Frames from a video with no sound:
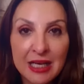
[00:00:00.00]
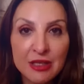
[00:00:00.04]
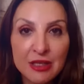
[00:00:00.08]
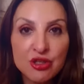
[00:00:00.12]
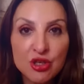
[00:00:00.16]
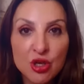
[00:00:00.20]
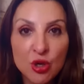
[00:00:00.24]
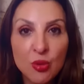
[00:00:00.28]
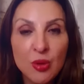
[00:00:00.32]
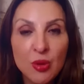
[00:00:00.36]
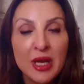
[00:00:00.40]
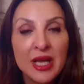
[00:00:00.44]

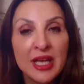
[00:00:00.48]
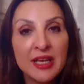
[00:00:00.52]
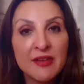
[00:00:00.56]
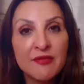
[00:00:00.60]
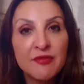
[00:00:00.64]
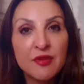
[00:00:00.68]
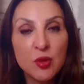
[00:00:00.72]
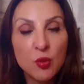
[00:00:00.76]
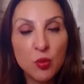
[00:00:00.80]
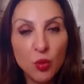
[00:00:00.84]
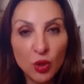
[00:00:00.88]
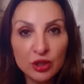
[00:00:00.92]
And so
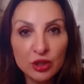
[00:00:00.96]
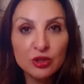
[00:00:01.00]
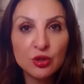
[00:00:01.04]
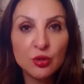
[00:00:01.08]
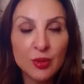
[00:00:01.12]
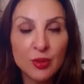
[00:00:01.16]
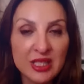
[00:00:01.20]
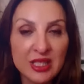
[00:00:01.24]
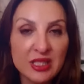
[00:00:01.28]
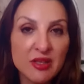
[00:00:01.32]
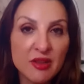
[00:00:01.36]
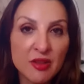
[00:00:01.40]
if we want
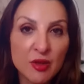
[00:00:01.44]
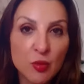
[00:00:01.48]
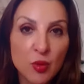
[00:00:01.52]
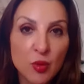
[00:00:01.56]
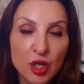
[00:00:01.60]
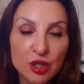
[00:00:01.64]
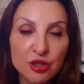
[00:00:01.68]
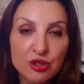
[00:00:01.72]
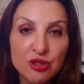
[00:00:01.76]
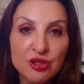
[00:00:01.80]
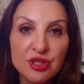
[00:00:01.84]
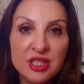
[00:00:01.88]
the rest of the
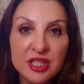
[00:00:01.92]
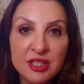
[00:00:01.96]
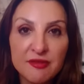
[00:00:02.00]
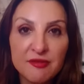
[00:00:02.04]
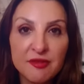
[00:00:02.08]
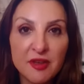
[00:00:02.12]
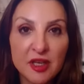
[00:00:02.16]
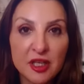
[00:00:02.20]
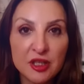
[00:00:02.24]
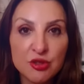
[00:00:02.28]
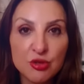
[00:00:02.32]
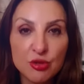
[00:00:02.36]
world to
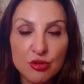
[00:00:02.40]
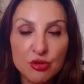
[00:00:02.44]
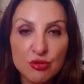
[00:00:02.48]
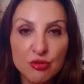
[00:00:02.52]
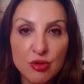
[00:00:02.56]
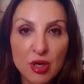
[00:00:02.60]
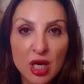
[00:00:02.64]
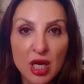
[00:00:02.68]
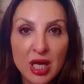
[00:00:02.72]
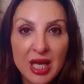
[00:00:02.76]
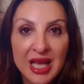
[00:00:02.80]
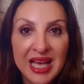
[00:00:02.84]
defund
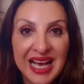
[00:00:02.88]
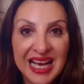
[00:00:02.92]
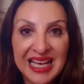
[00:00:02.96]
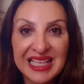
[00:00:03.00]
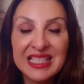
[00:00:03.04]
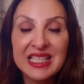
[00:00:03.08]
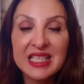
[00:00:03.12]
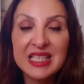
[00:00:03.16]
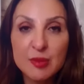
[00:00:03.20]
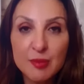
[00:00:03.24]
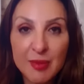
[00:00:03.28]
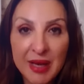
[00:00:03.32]
UNRWA
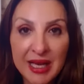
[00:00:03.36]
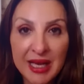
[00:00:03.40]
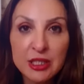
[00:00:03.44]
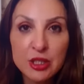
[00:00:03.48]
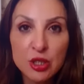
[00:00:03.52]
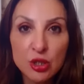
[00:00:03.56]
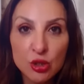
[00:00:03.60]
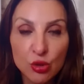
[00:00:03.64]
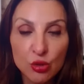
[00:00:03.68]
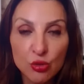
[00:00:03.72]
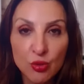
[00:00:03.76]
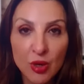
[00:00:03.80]
and
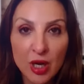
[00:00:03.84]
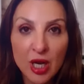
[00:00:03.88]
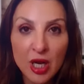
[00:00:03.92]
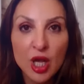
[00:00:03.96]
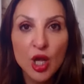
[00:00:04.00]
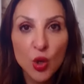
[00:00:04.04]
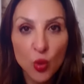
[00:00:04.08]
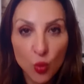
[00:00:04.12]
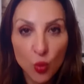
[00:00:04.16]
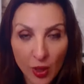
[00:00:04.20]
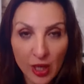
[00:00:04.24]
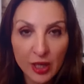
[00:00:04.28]
dismantle
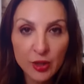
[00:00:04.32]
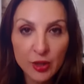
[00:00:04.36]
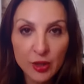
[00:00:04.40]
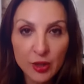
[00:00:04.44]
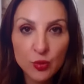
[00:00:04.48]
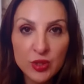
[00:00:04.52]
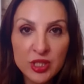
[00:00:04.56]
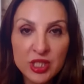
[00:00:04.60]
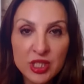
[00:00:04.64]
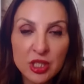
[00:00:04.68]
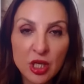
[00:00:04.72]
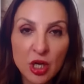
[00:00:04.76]
UNRWA, why
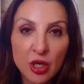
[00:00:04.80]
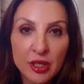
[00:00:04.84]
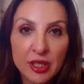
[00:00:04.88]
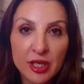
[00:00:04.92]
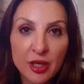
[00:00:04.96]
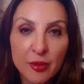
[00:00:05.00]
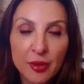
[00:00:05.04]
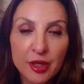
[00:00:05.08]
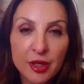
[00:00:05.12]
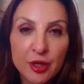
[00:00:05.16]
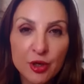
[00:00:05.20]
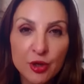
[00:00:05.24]
don't we start
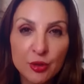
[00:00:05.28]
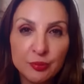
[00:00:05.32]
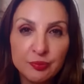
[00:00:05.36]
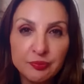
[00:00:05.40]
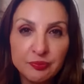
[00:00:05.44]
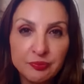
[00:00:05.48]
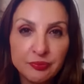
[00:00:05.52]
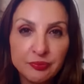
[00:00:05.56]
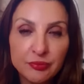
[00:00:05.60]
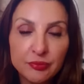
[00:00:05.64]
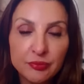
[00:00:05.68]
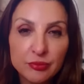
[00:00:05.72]
here at
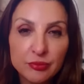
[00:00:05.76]
home?